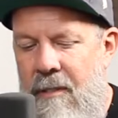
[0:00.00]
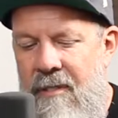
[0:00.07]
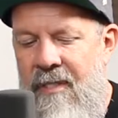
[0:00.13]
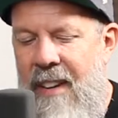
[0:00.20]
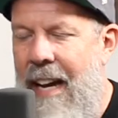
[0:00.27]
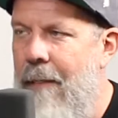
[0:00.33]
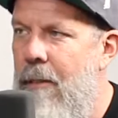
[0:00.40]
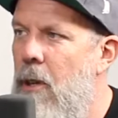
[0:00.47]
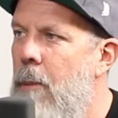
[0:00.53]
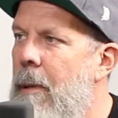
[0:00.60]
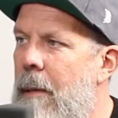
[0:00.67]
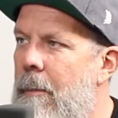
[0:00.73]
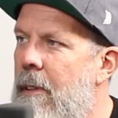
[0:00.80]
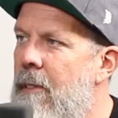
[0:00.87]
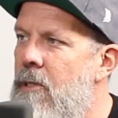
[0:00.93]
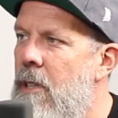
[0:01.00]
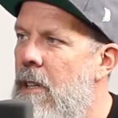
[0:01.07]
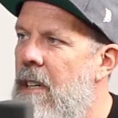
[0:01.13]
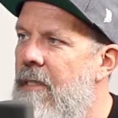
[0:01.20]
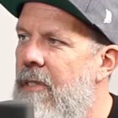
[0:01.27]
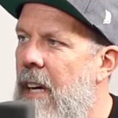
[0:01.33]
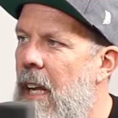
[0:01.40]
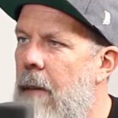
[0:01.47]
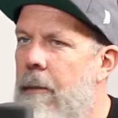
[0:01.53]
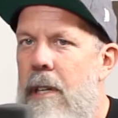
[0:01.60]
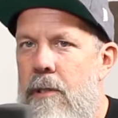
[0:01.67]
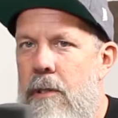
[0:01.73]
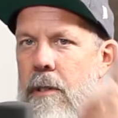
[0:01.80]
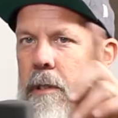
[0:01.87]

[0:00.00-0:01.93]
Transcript: 5 new people have started following us.